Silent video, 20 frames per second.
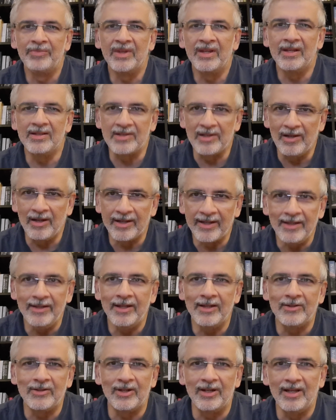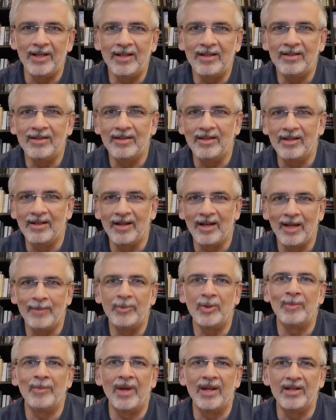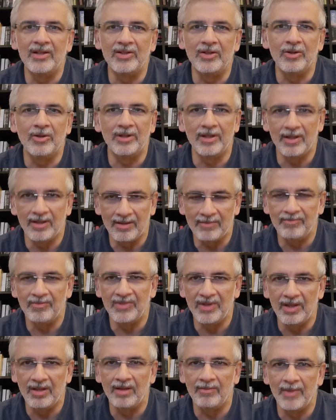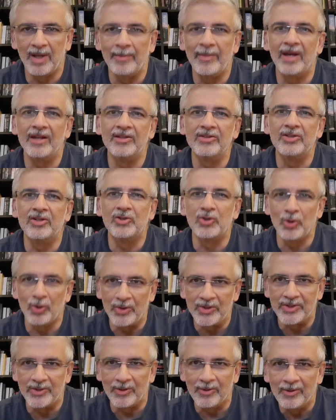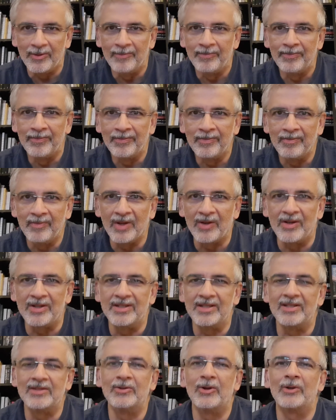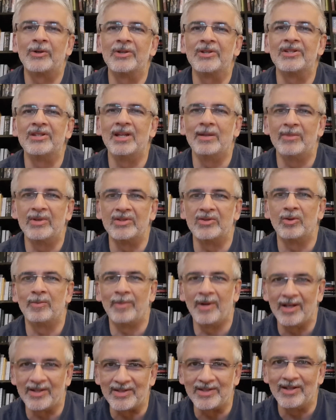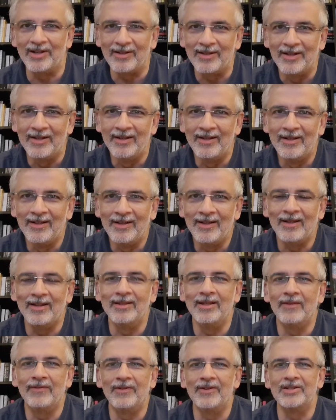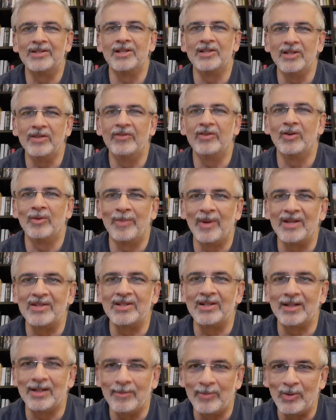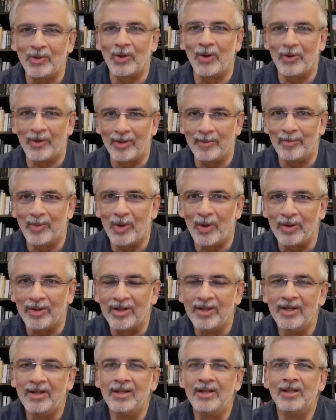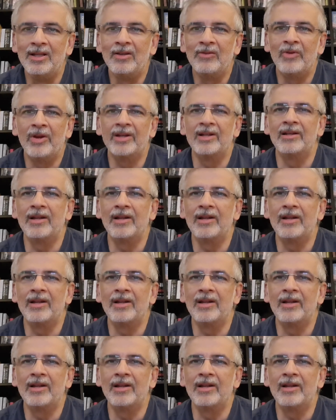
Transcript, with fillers: It's your lucky day today. The airport manager, the, my manager, chose you because his daughter's name is Upasna, and therefore Sanjiv and Upasna Kapoor got on board. We had a